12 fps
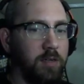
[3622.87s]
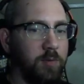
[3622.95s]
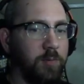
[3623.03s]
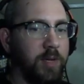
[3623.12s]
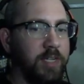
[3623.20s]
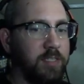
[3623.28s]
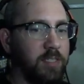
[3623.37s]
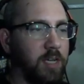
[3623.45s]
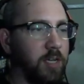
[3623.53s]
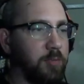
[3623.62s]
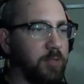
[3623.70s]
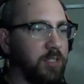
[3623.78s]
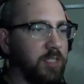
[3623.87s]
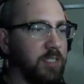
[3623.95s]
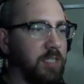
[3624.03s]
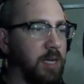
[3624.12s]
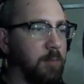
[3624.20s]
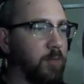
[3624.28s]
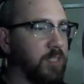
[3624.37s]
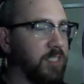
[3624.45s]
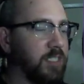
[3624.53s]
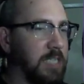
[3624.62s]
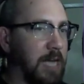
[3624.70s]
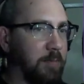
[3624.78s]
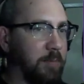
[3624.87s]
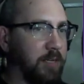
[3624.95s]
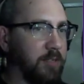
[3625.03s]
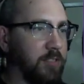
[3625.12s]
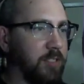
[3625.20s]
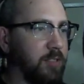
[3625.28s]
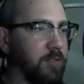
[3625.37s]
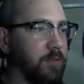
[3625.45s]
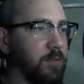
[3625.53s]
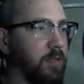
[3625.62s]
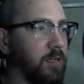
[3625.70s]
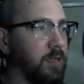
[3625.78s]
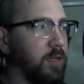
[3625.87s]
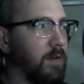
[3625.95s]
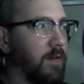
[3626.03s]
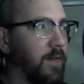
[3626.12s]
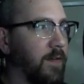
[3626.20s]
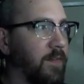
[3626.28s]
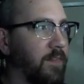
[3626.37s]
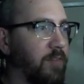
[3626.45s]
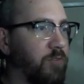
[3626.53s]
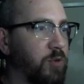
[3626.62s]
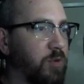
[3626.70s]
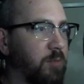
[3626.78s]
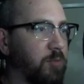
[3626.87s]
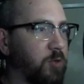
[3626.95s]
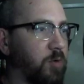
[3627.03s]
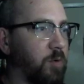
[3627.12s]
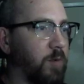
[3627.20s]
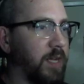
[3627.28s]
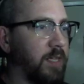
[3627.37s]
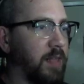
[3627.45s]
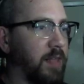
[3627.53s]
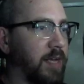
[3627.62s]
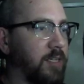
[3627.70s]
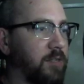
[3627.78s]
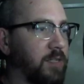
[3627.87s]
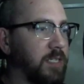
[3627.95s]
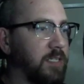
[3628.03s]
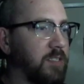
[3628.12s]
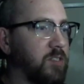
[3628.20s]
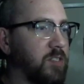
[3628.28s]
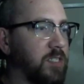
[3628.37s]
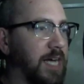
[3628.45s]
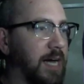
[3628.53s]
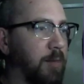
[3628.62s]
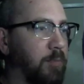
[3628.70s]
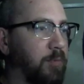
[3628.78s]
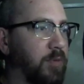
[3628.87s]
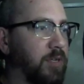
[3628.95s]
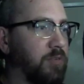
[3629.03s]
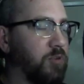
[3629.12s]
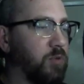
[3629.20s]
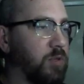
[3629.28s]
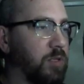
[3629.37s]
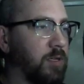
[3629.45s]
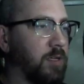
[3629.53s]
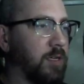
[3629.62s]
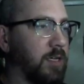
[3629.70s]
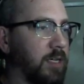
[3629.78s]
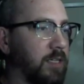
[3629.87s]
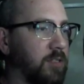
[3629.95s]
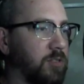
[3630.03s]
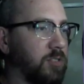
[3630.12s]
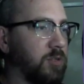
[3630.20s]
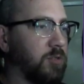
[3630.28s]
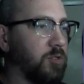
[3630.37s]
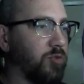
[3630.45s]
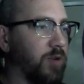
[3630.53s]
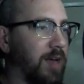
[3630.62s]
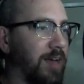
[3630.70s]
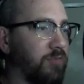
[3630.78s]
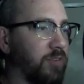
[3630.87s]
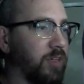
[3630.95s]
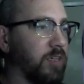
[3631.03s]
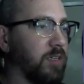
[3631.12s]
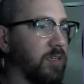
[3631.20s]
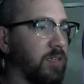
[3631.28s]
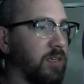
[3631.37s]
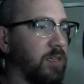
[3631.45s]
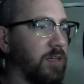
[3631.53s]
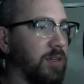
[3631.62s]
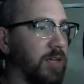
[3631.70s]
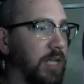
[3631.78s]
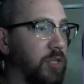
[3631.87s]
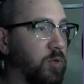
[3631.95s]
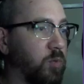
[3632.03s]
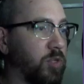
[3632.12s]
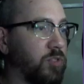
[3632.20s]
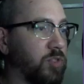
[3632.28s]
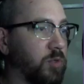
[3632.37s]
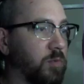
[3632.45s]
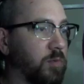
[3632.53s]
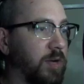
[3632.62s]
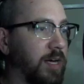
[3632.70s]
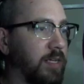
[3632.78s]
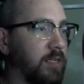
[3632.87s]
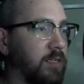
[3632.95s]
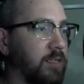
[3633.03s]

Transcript: Red is 100% stop. Well, it's stop here too. If you come to a red light, you need to stop. But if you look and there's no traffic and you want to turn right,